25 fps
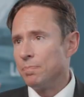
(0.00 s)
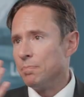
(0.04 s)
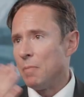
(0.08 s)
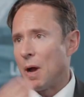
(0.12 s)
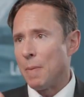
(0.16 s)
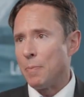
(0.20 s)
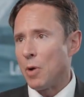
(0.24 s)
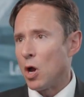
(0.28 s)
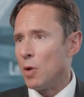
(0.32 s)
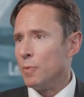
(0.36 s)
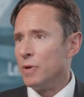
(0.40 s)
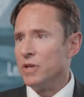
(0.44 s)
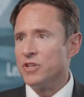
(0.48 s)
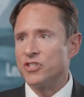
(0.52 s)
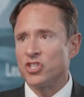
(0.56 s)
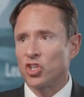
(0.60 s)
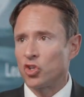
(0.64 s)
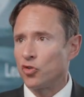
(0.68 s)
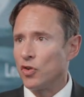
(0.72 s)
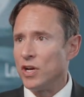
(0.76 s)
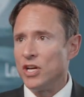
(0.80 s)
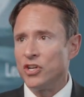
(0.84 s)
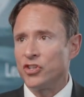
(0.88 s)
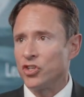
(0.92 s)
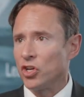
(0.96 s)
meibomian
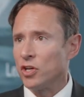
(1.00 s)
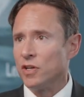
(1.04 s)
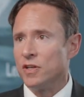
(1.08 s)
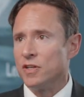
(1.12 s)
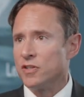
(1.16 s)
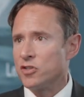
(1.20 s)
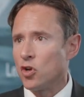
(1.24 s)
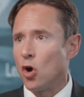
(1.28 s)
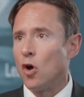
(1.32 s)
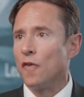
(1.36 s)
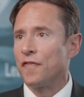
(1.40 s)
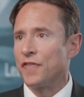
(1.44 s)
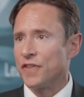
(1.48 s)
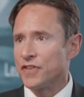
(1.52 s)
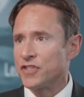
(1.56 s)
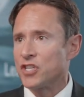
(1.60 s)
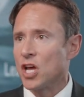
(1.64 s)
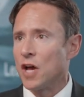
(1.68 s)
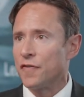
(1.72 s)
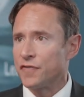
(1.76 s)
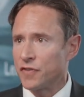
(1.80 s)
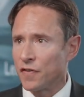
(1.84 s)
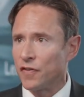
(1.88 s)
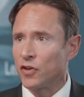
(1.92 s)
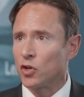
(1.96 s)
secretions off the
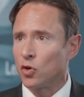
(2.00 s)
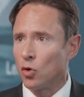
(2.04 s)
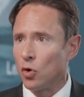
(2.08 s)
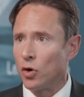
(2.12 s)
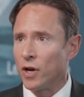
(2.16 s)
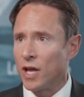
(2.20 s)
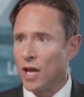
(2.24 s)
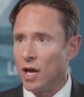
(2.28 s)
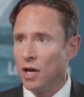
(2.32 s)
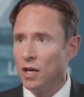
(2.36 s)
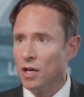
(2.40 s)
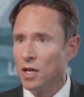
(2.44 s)
surface of the cornea.